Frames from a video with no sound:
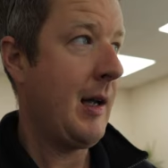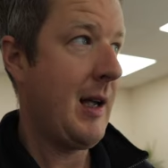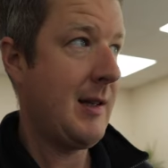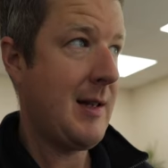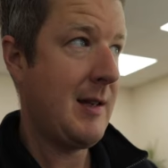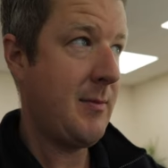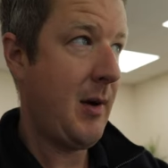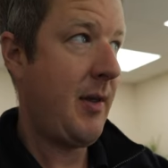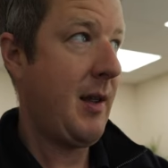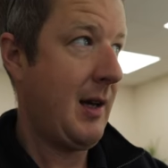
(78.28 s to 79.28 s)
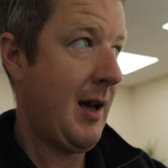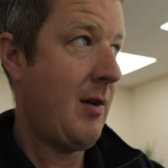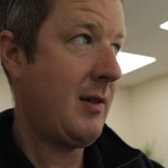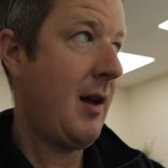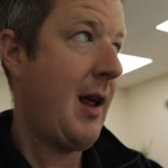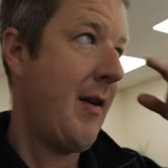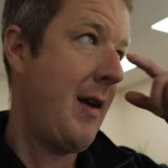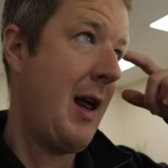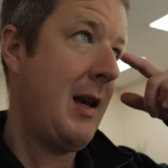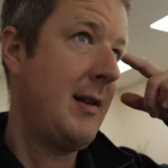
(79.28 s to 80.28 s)
I guess that's my thing now, is like
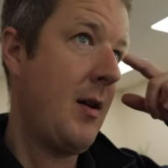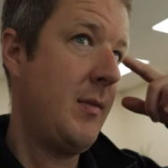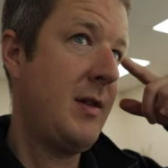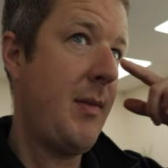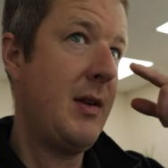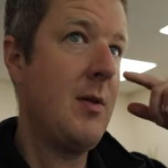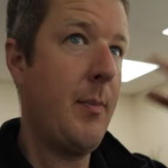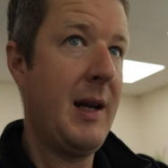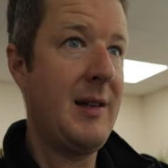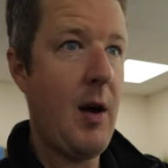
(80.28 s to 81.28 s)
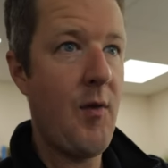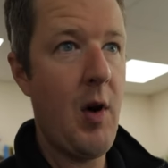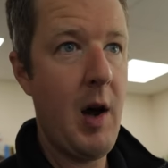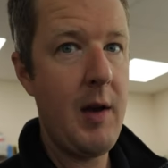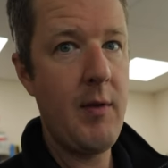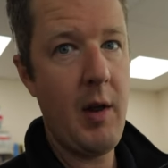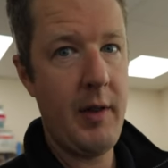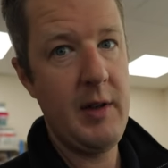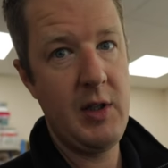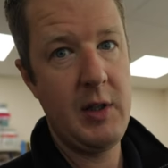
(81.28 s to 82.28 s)
anytime something's not being done right,
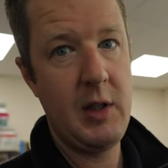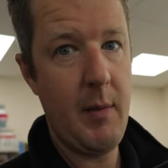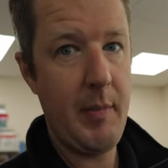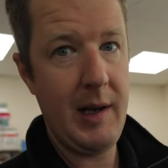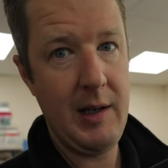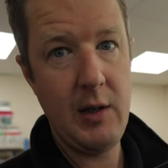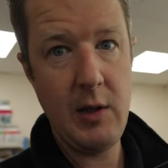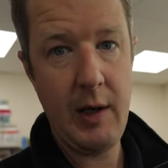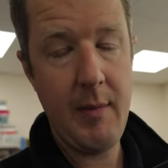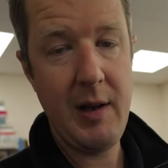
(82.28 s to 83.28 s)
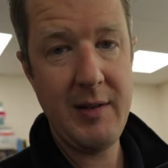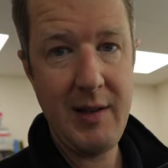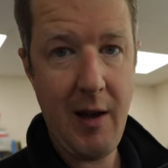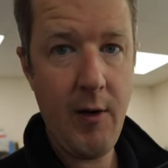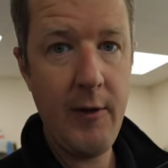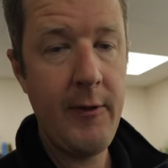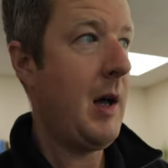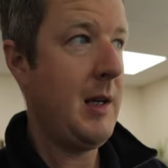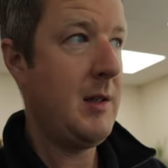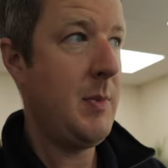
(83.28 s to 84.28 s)
rather than just jumping in and doing it myself,
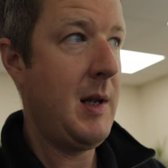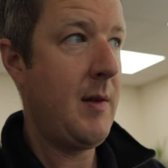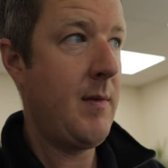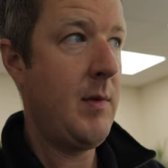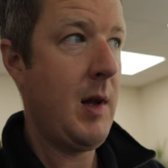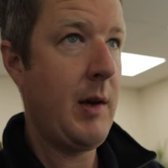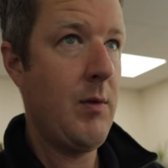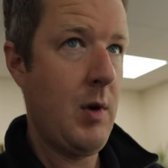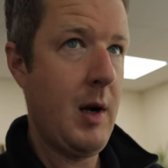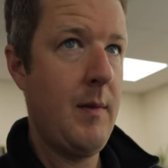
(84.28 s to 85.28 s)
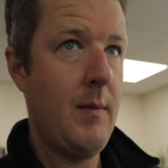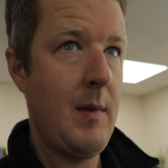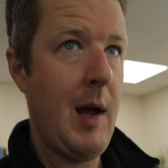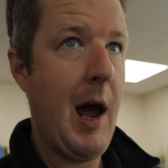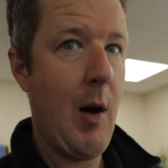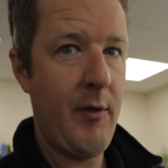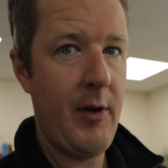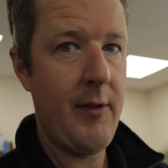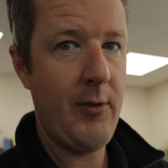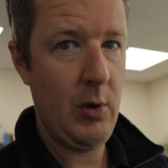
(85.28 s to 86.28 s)
I need to be like, right, how have
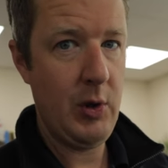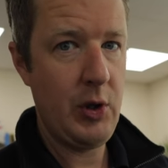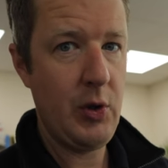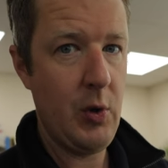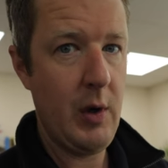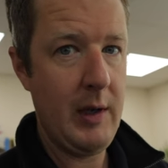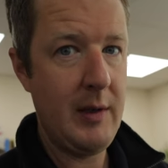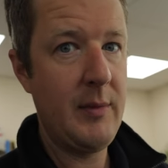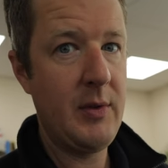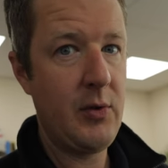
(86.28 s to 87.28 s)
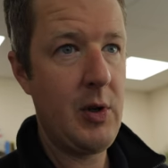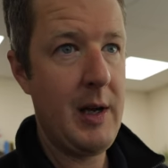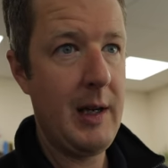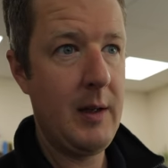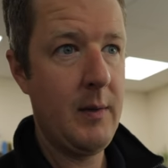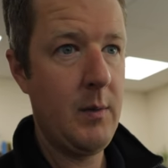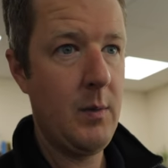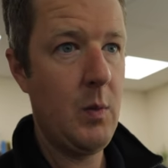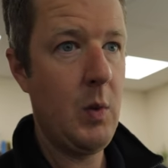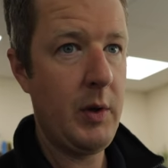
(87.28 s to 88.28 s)
I fallen short in terms of training?
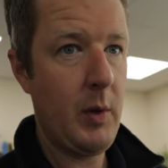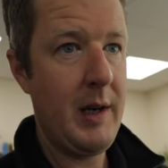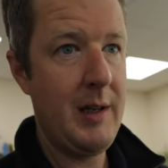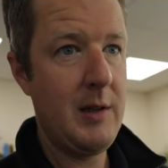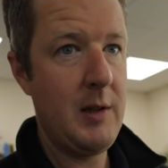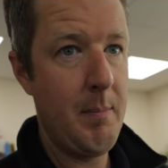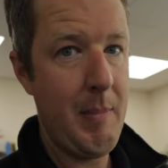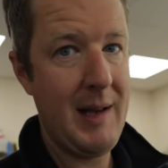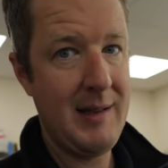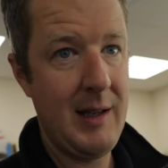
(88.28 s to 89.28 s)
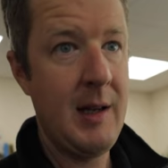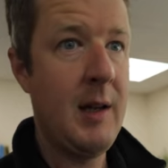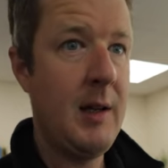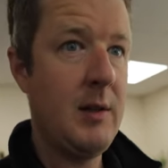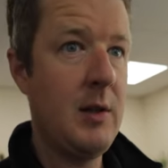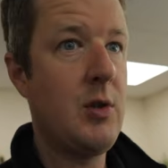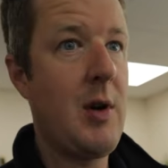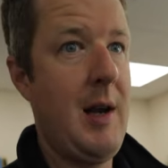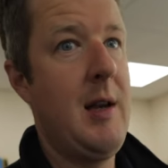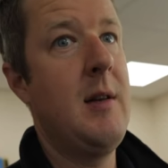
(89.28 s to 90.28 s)
What do I need to do better to
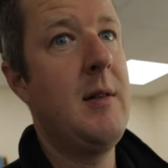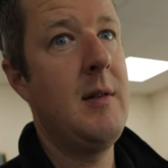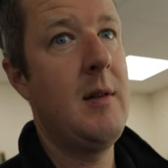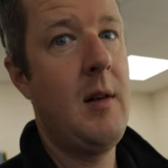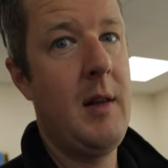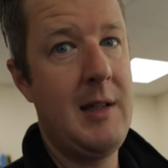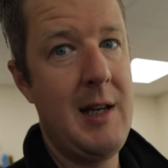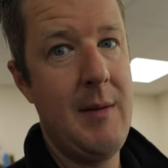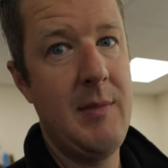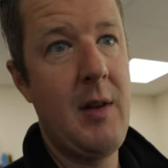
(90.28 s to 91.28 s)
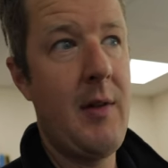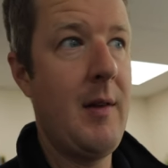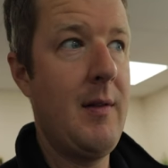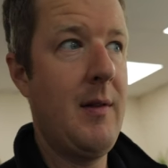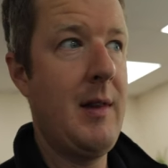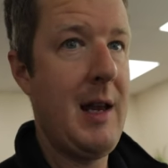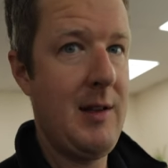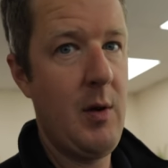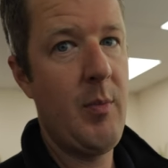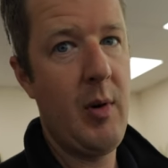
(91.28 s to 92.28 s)
train the team so that they
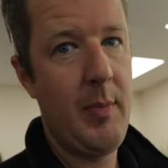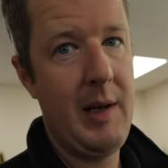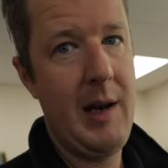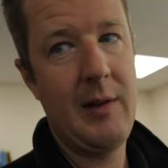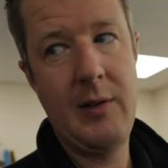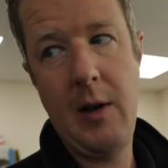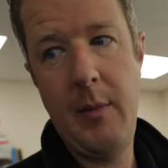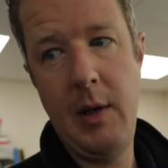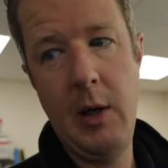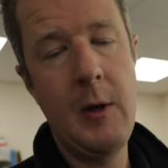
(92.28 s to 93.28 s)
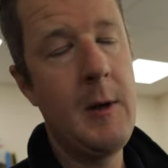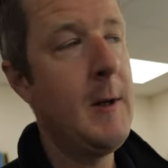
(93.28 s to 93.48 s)
do it properly next time, you know,